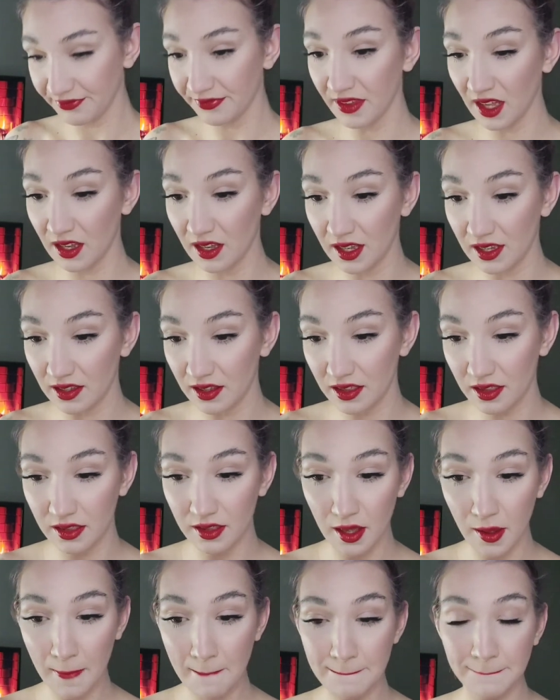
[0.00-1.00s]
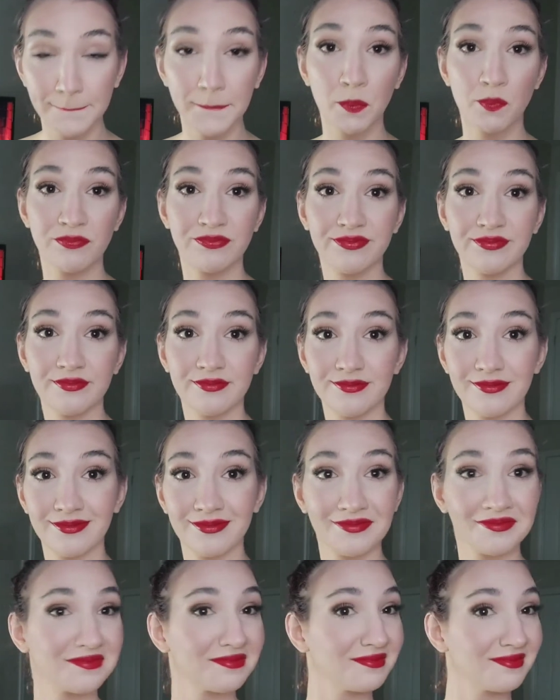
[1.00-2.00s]
Like so.
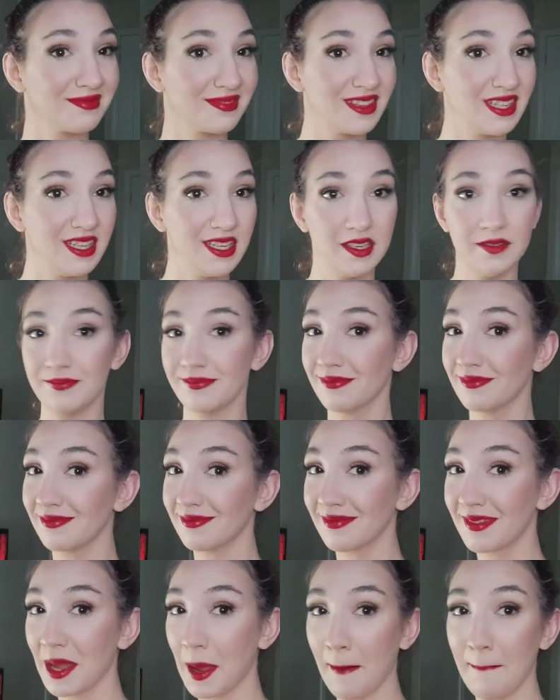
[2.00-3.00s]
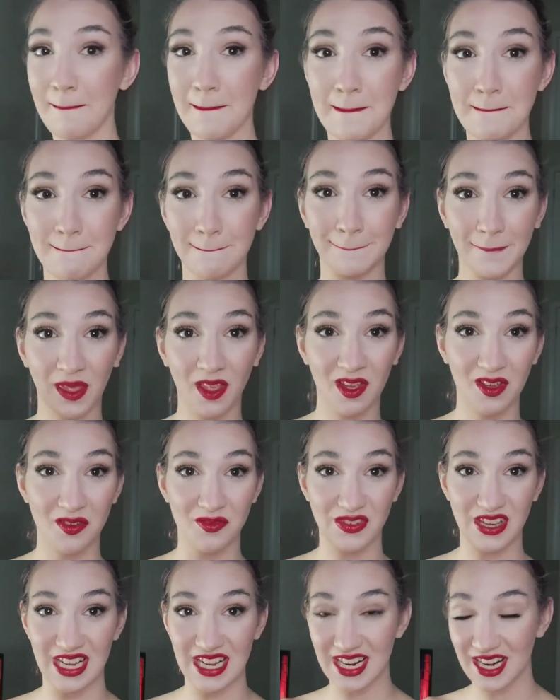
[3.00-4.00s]
See?
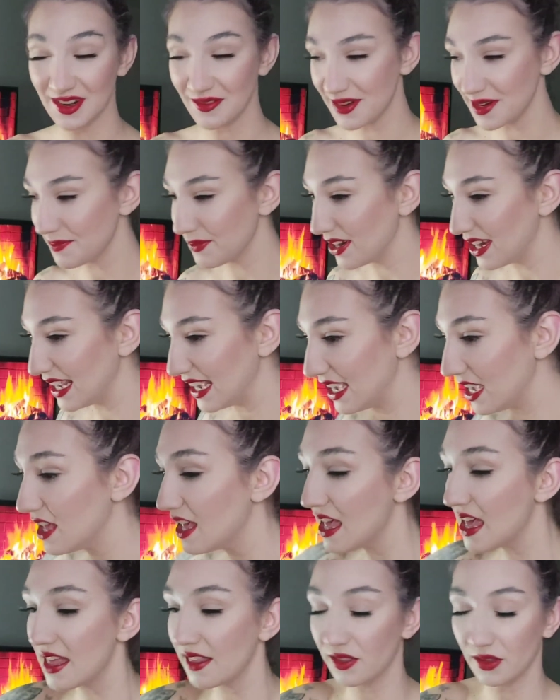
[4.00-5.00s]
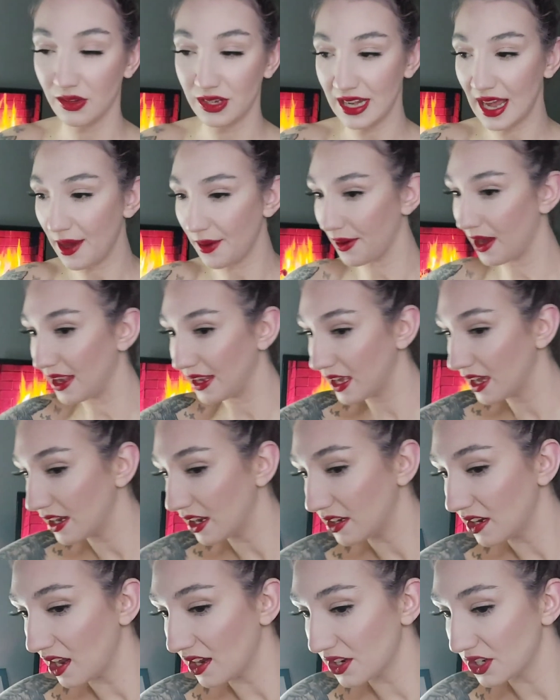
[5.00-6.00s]
Very pretty. So now I got
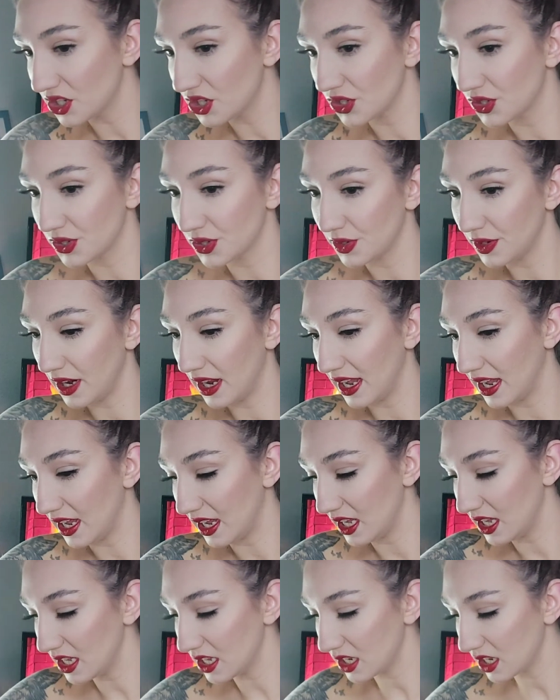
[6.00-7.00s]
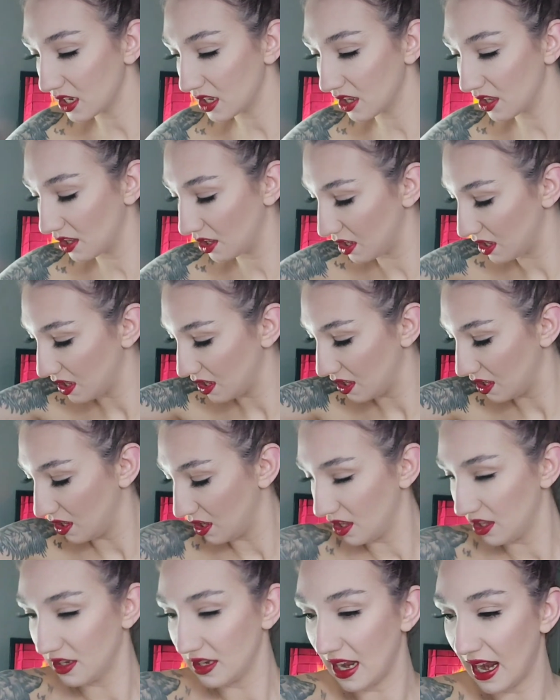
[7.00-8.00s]
another trick
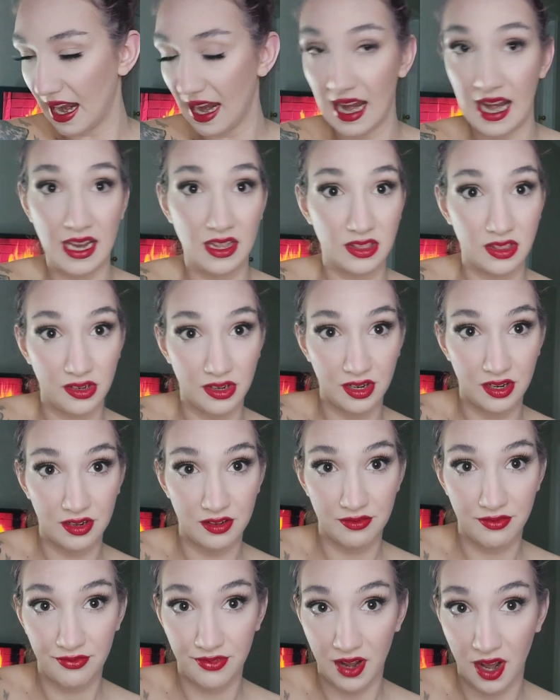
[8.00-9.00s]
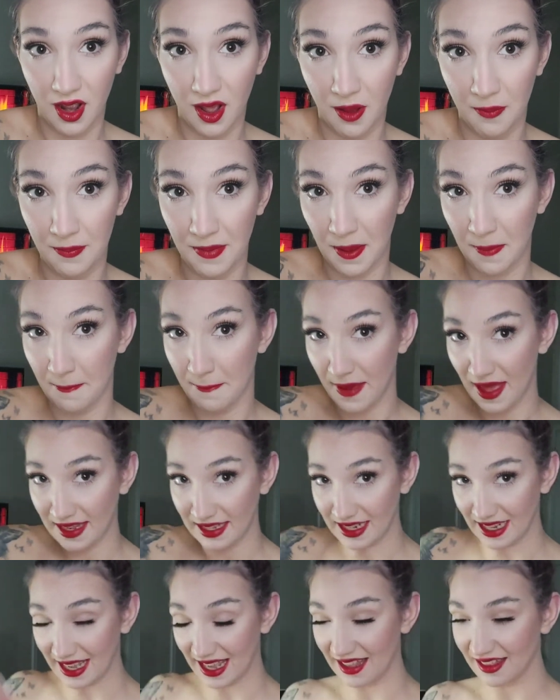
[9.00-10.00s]
that I learned from
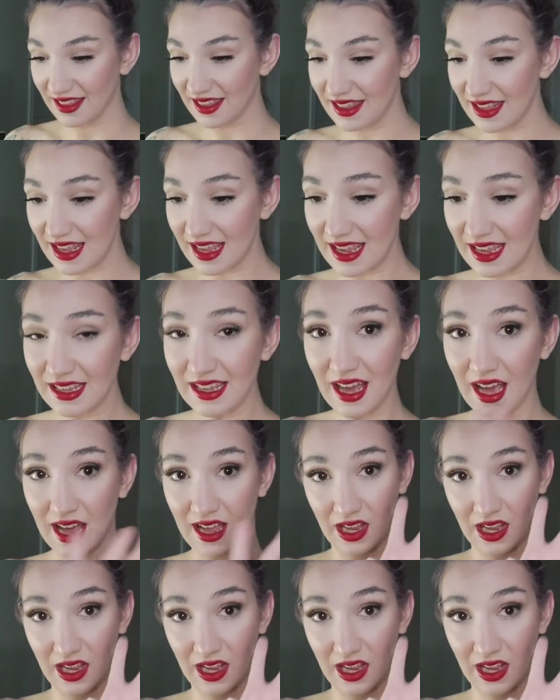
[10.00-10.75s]
Amanda Ensing.